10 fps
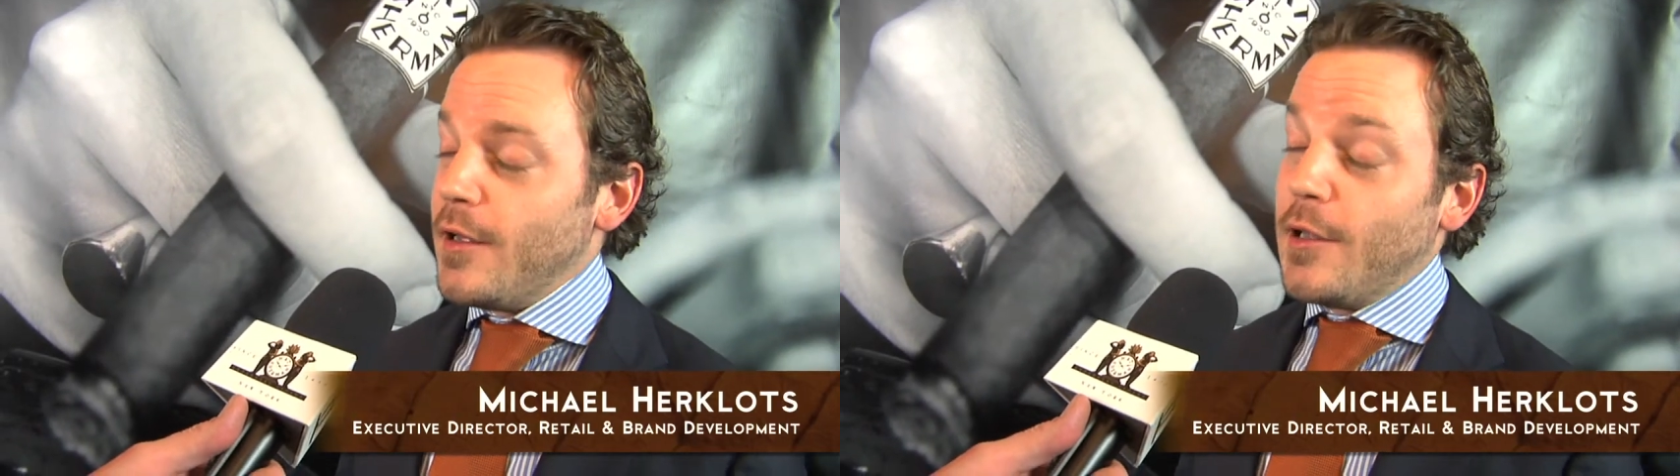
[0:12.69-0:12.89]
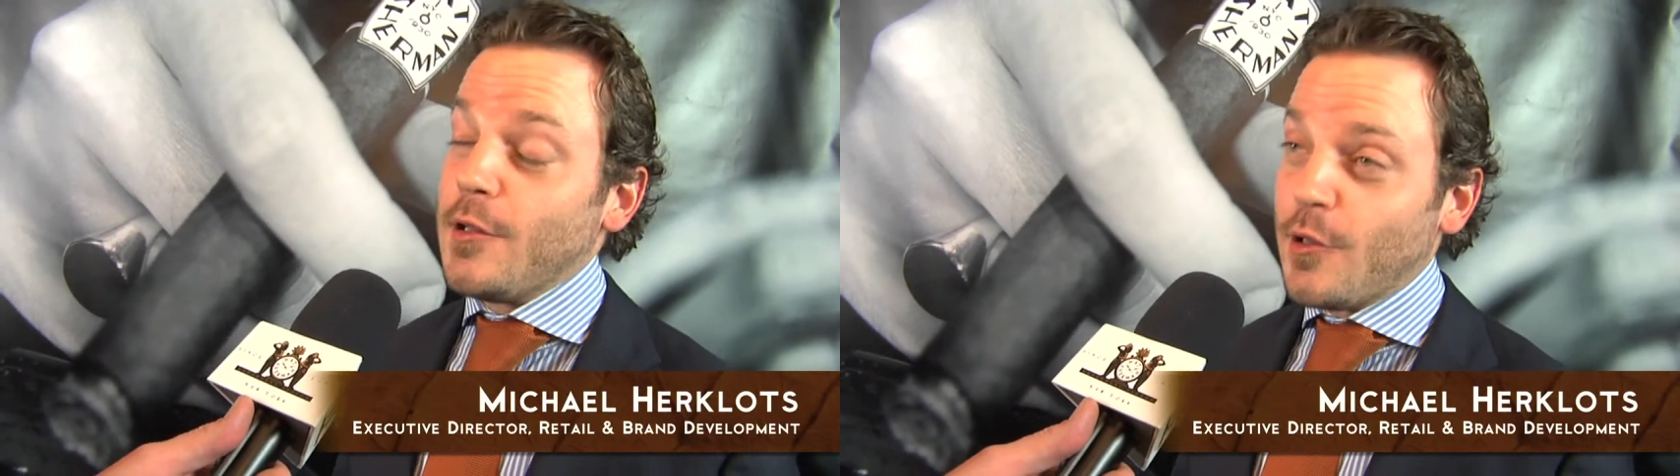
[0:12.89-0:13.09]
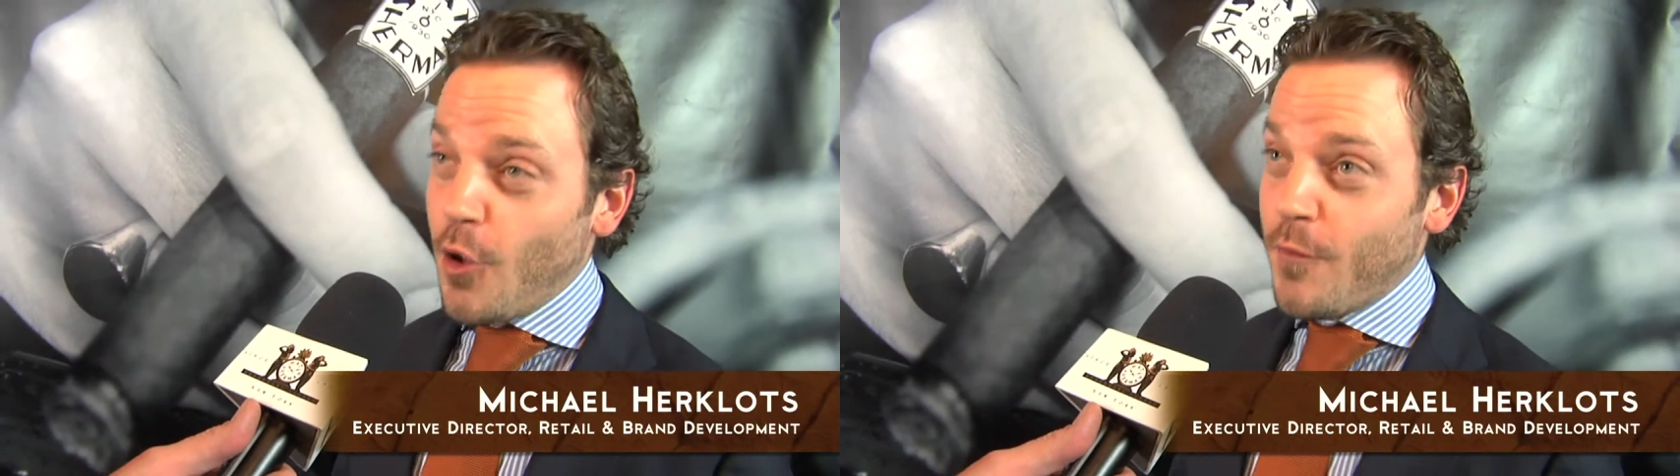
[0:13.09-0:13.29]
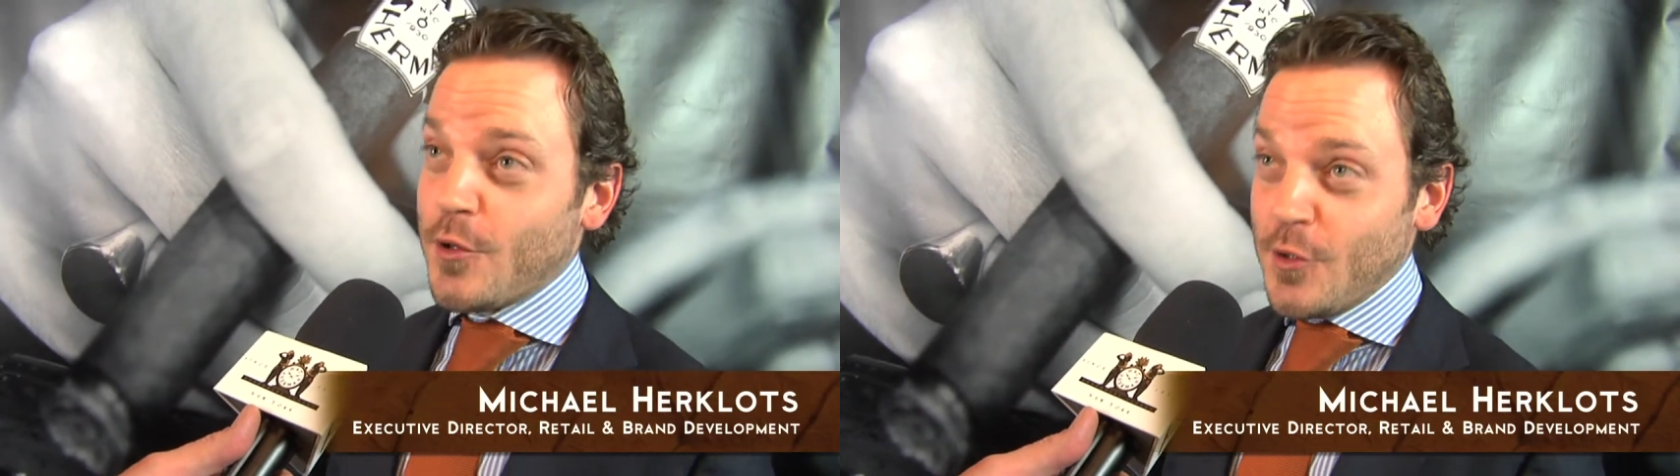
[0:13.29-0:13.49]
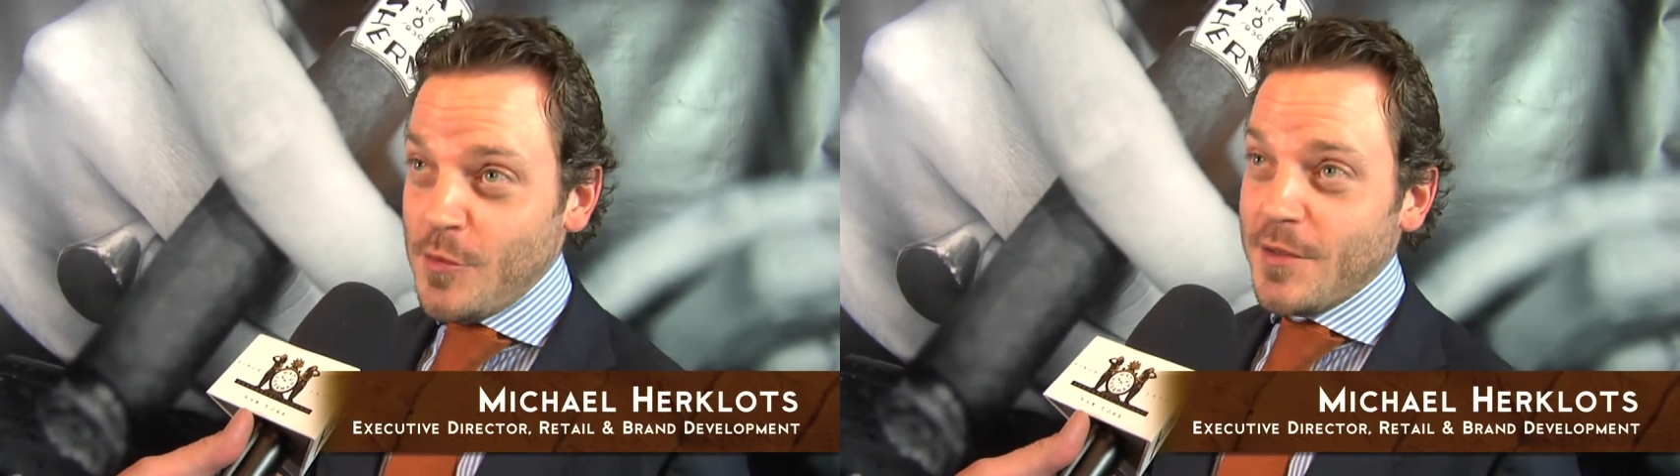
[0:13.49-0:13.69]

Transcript: a little overdue,